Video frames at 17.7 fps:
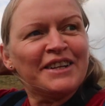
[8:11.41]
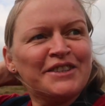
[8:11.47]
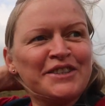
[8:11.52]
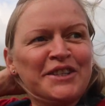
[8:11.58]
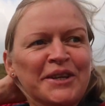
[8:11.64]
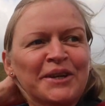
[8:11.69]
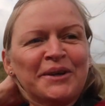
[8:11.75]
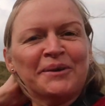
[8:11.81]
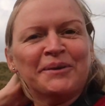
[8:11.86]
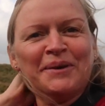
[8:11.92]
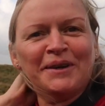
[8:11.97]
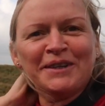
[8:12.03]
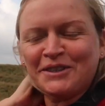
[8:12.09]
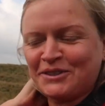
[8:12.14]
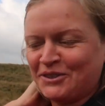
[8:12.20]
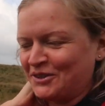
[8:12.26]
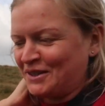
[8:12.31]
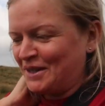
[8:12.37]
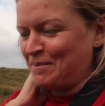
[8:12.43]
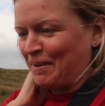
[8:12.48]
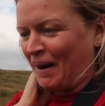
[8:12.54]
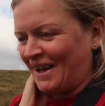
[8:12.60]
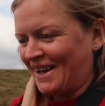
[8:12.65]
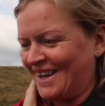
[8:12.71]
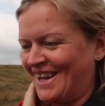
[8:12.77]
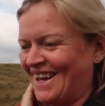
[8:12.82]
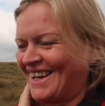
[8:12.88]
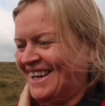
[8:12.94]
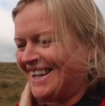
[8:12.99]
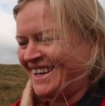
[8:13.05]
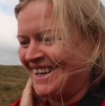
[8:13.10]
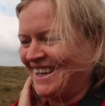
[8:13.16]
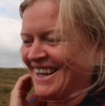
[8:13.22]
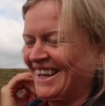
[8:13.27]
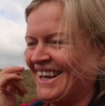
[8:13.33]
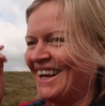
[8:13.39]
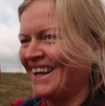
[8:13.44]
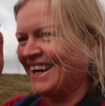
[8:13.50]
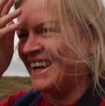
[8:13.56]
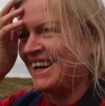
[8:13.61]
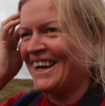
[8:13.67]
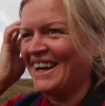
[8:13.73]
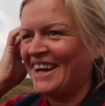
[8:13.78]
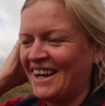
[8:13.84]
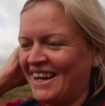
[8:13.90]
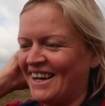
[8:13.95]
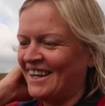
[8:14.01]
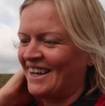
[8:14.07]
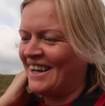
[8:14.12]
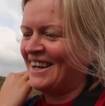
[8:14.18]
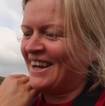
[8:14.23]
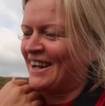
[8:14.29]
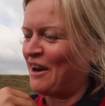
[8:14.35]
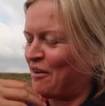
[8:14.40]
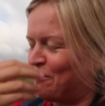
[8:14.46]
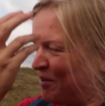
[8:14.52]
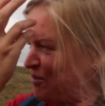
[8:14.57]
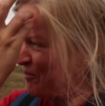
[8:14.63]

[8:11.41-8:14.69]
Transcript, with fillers: to Stoodley Pike. And I've